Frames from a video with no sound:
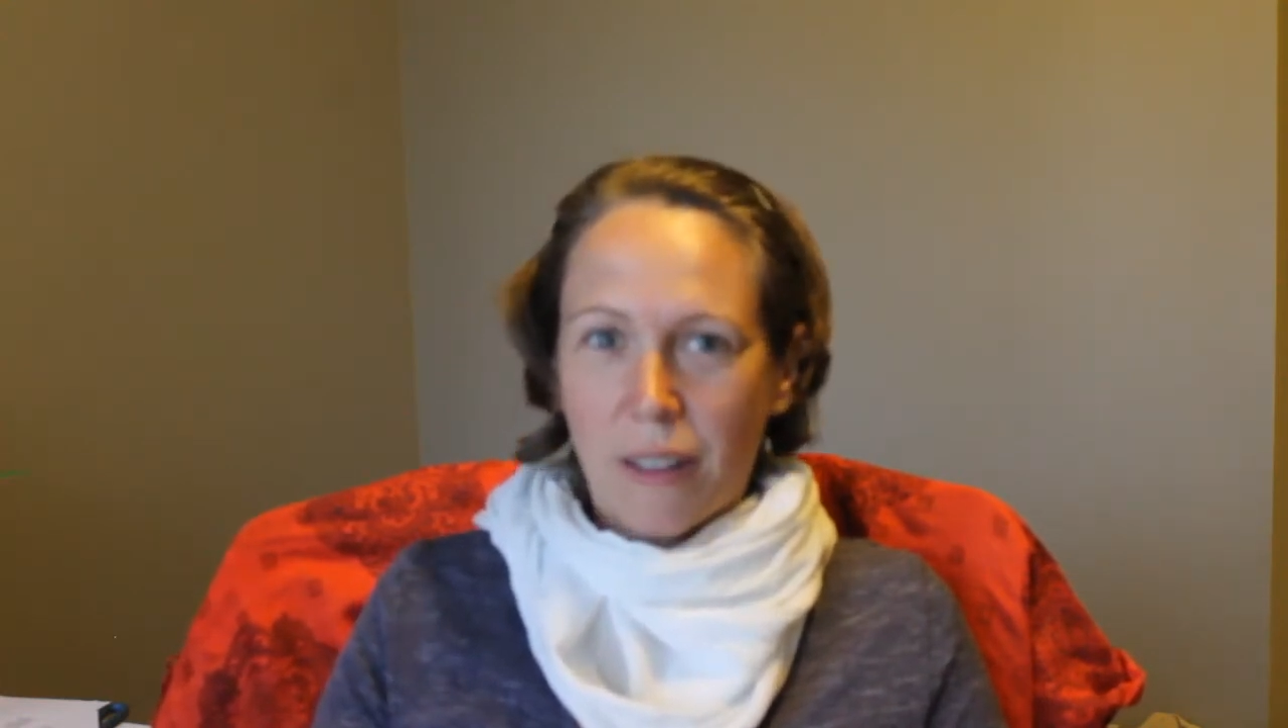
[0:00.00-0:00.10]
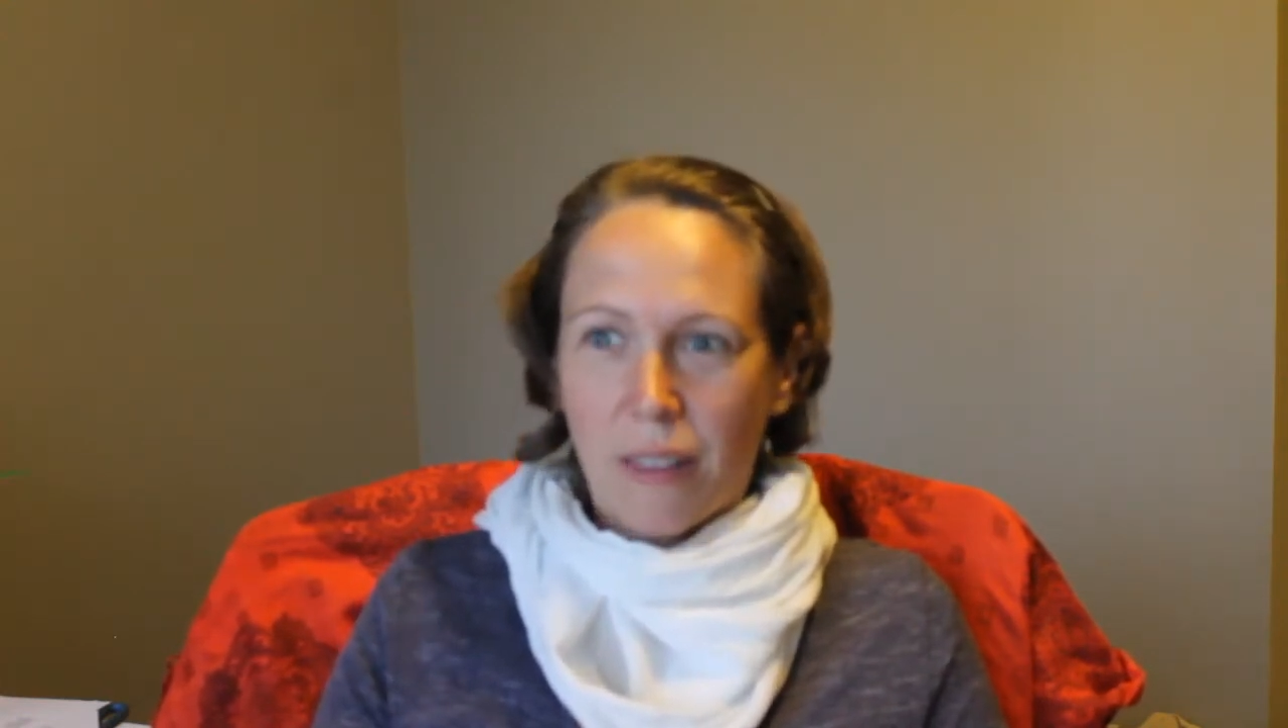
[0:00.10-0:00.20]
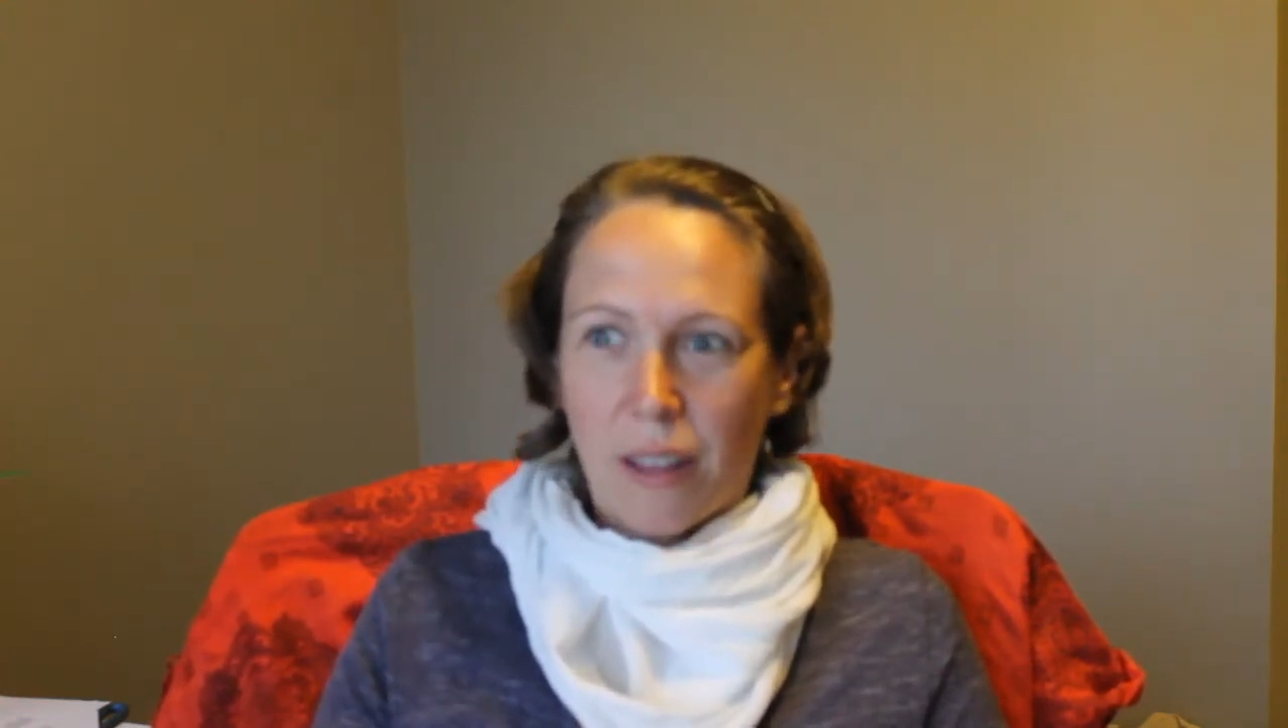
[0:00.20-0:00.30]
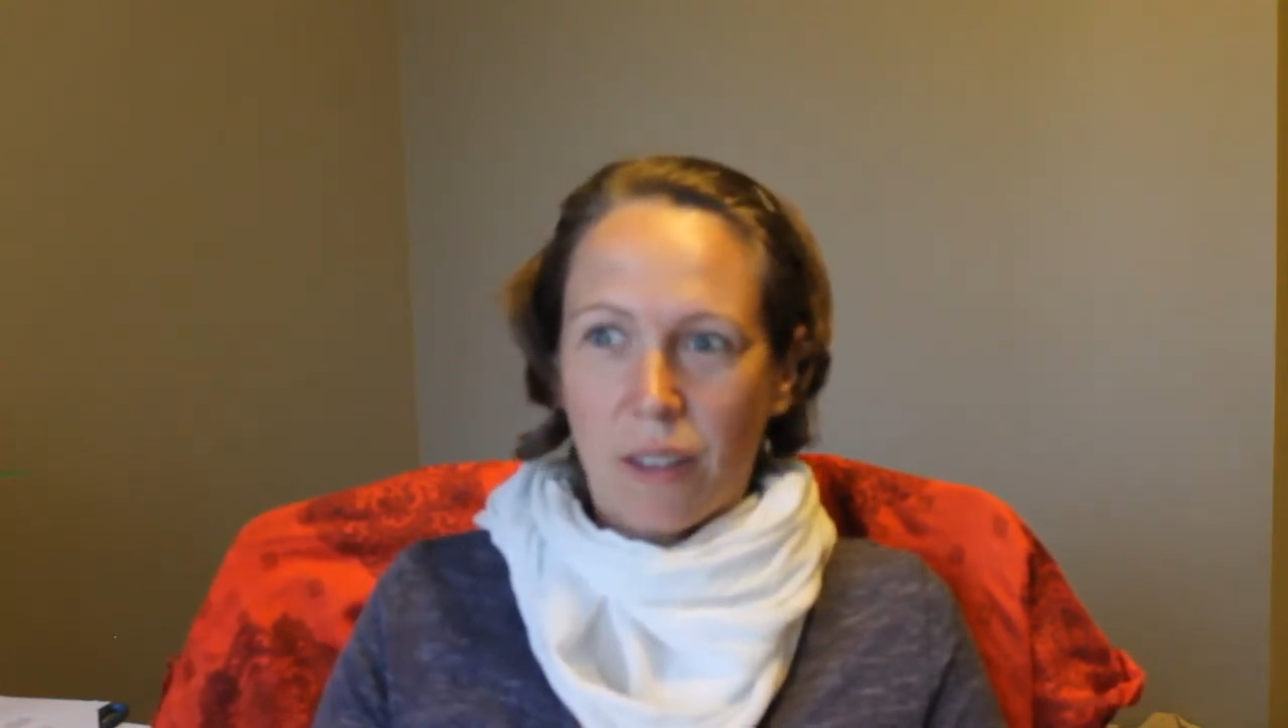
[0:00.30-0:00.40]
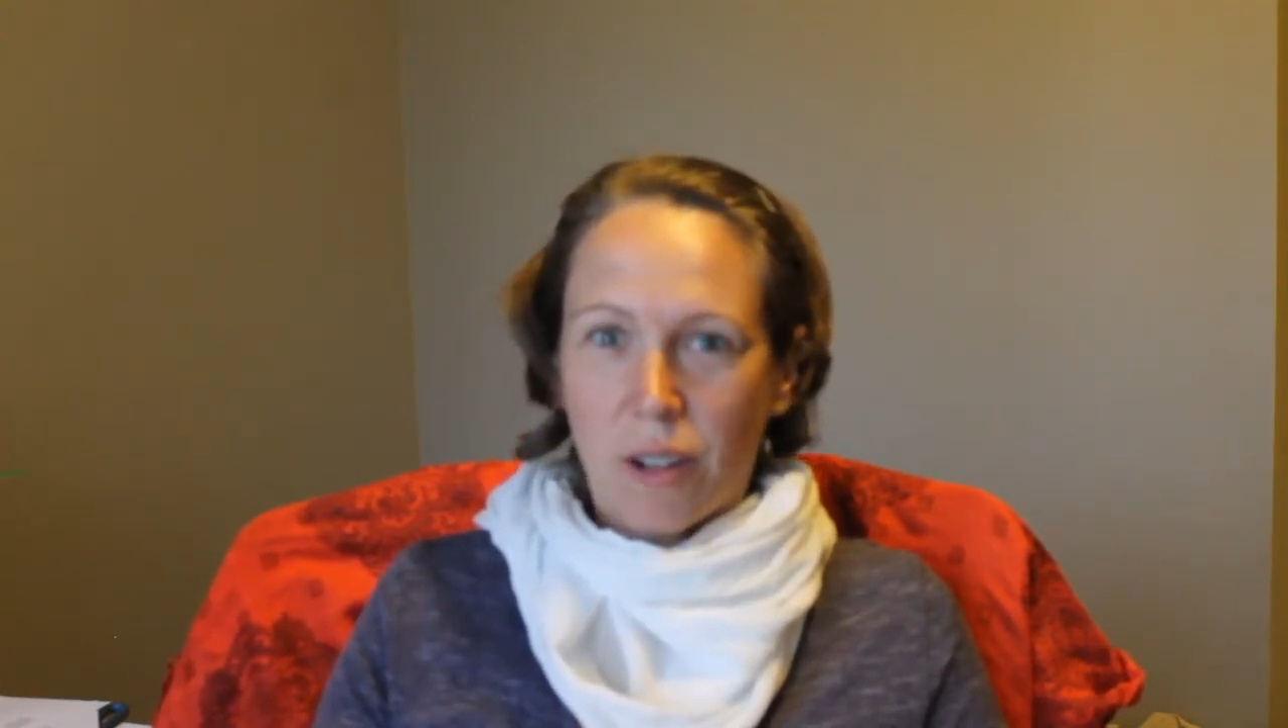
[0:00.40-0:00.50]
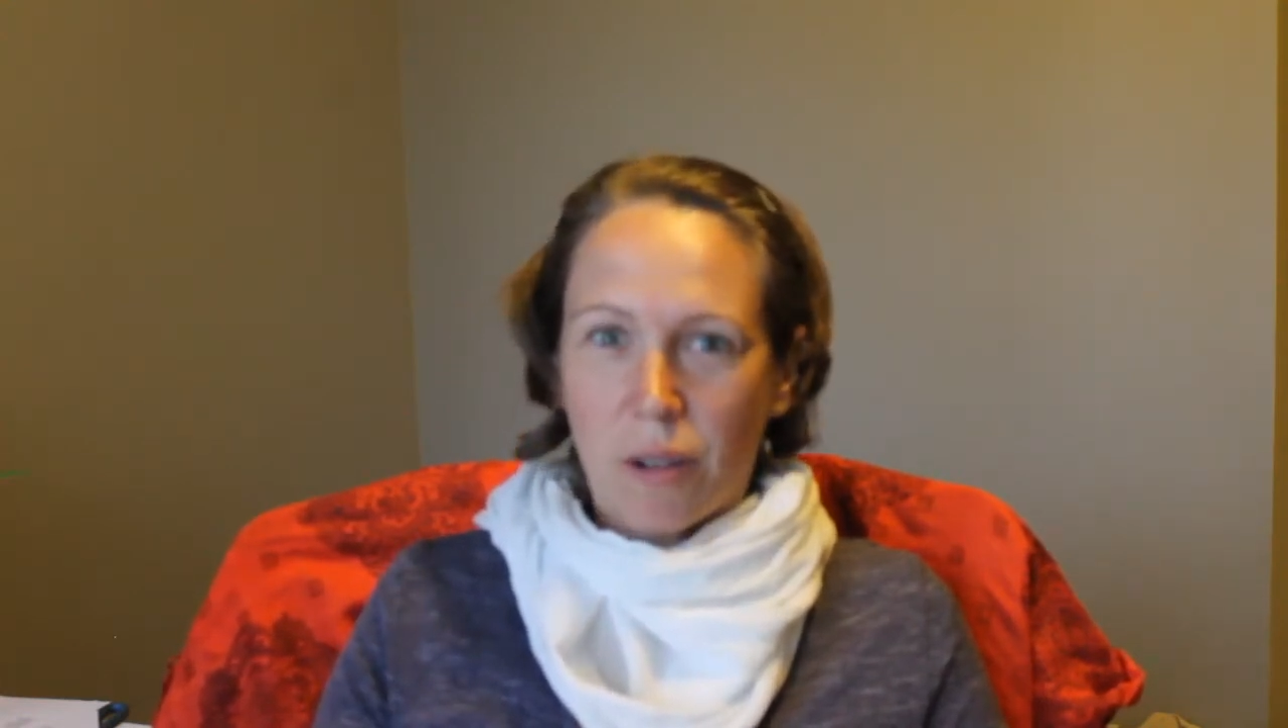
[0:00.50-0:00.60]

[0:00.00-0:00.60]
that you